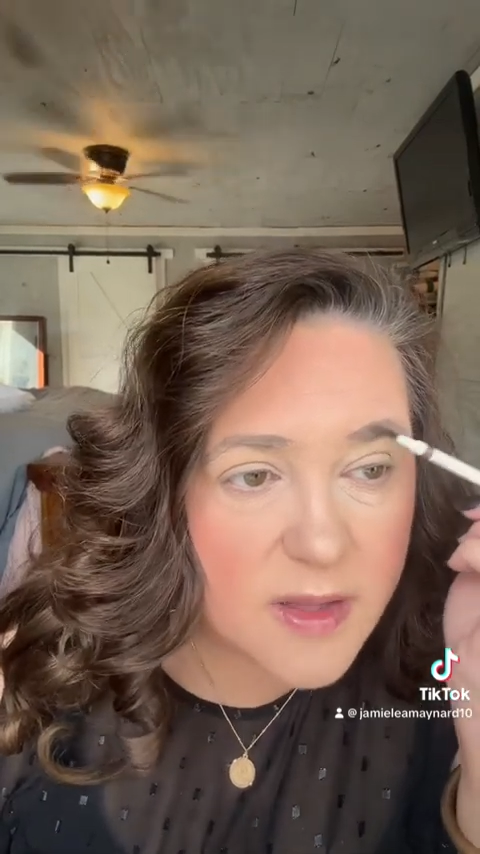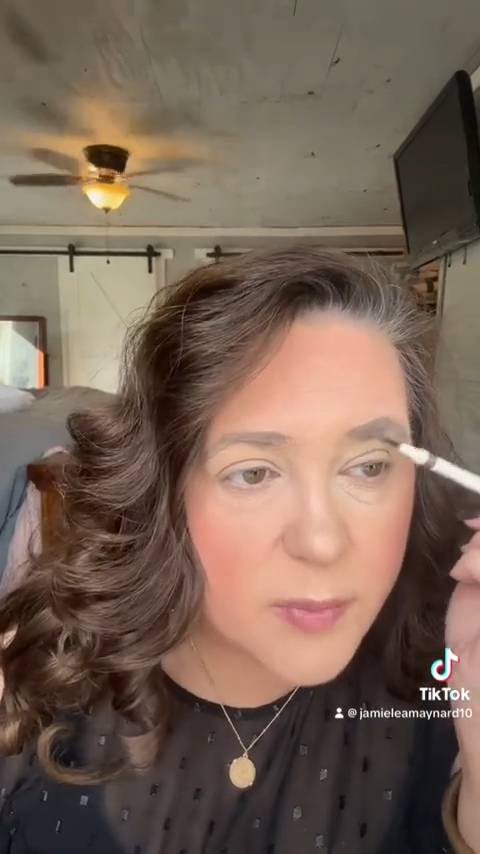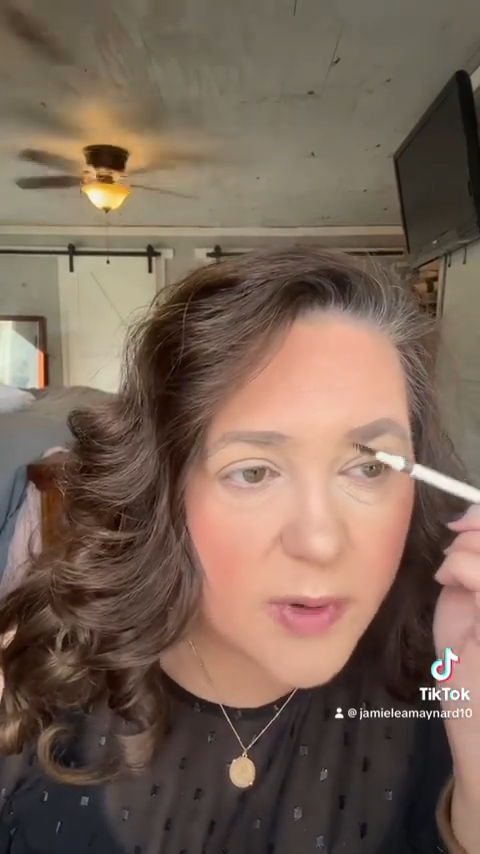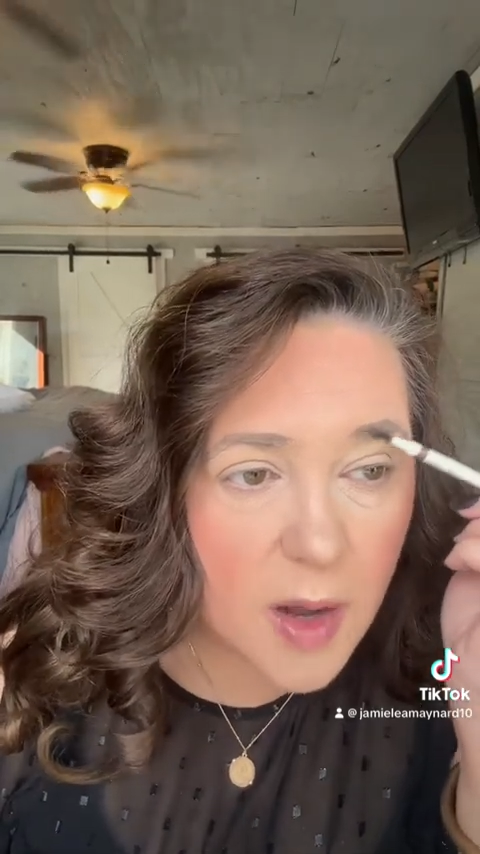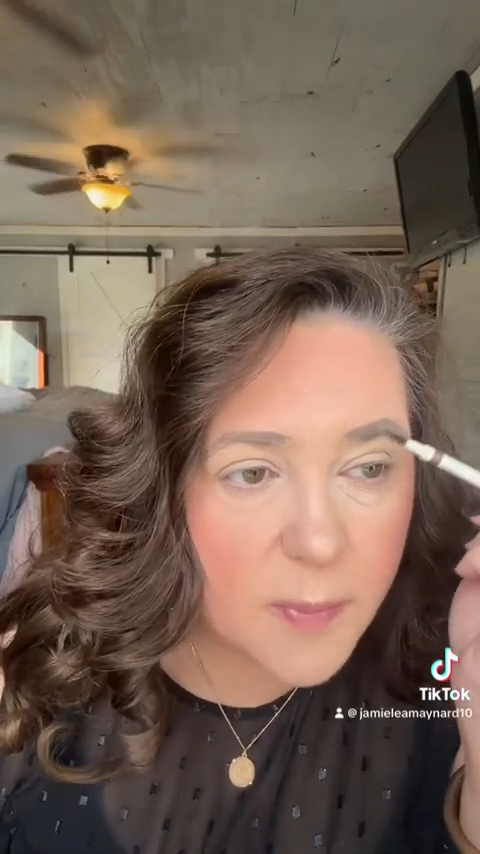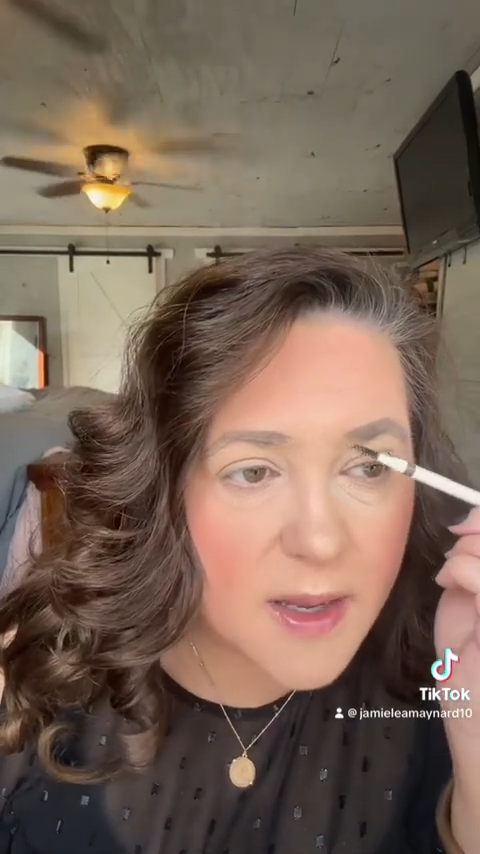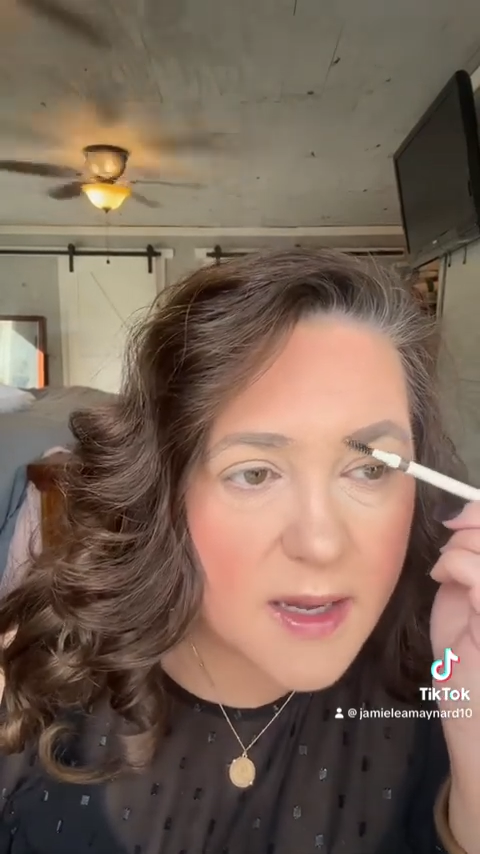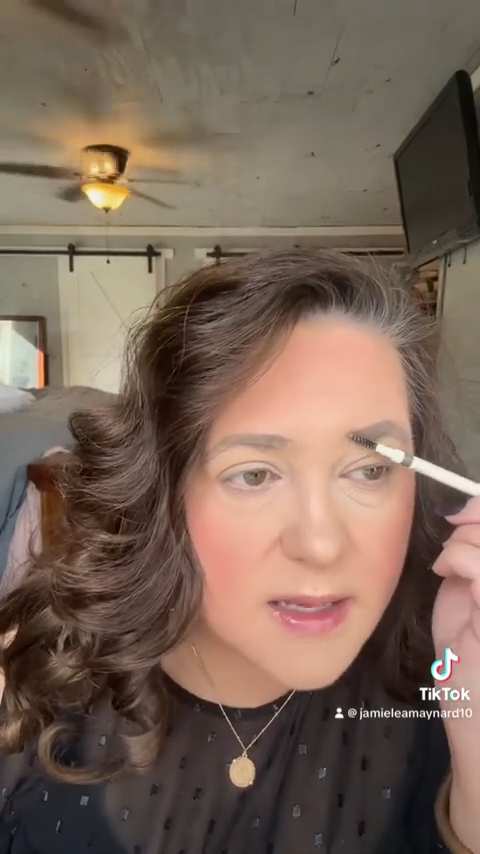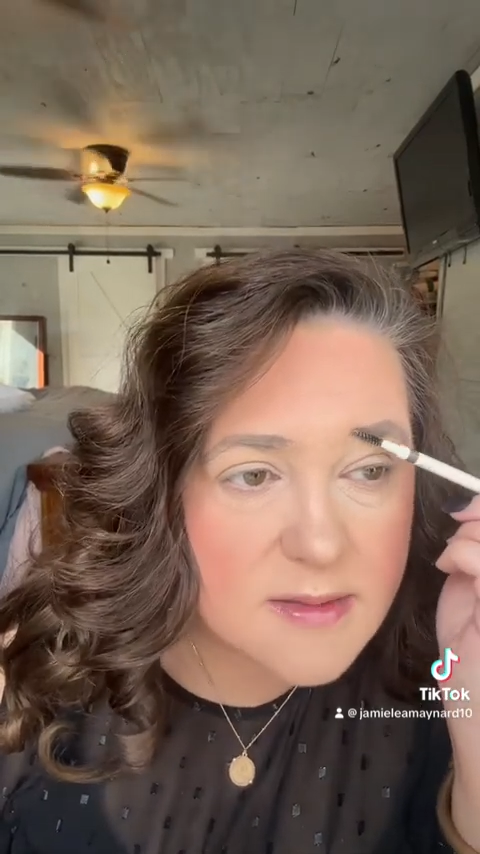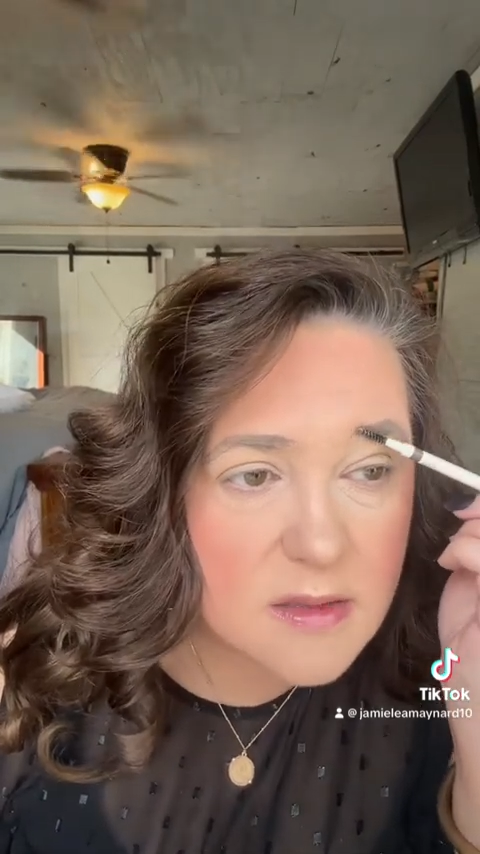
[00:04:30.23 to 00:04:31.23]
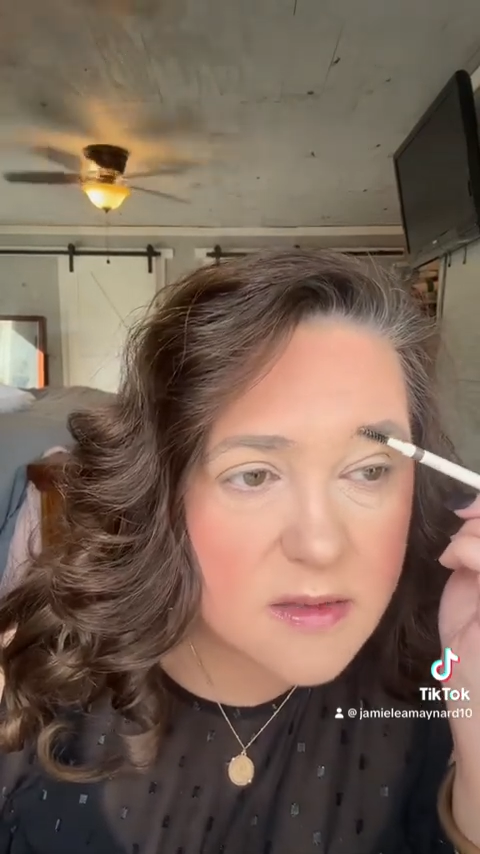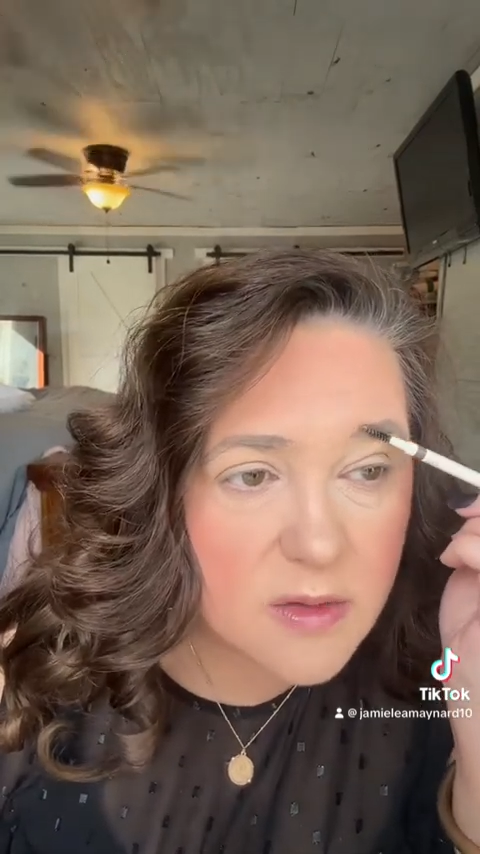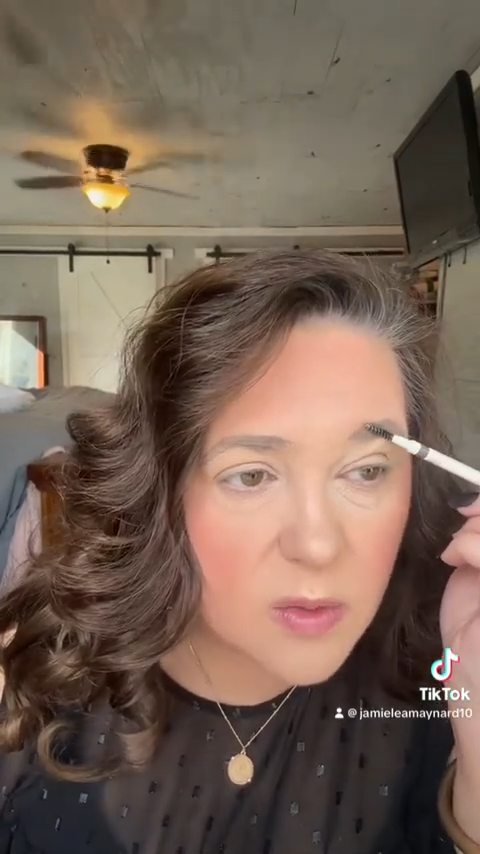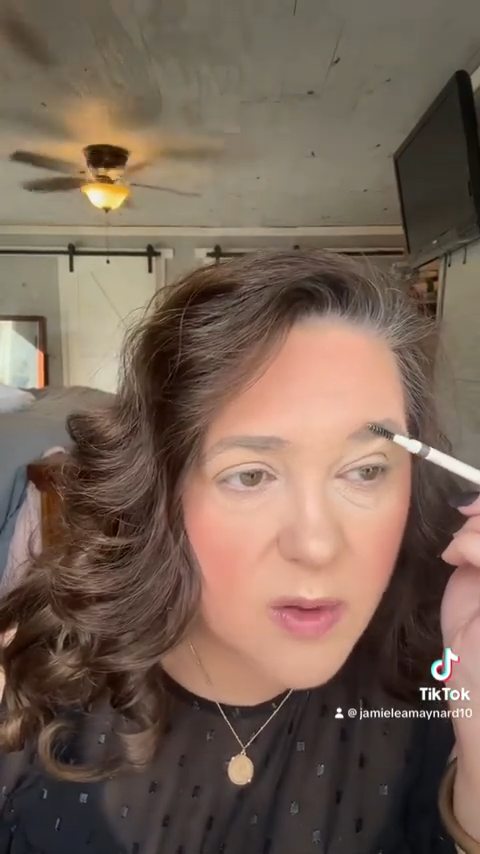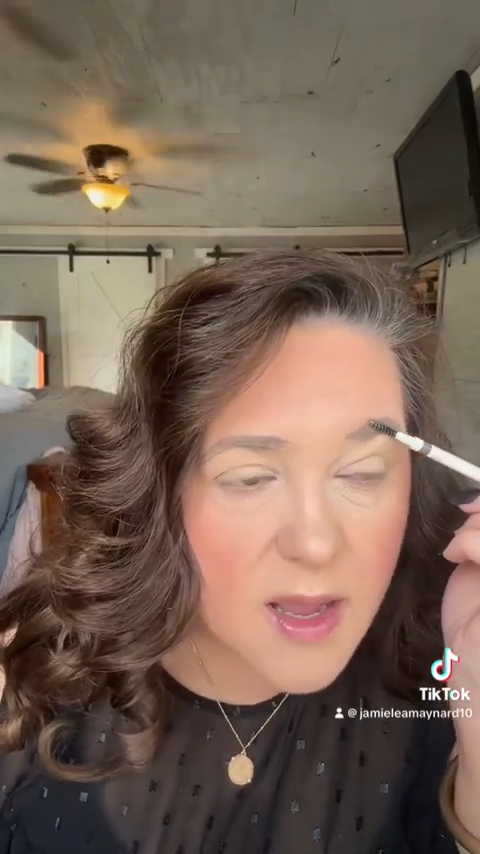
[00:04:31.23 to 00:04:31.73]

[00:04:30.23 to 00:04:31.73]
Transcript: brow pen has the little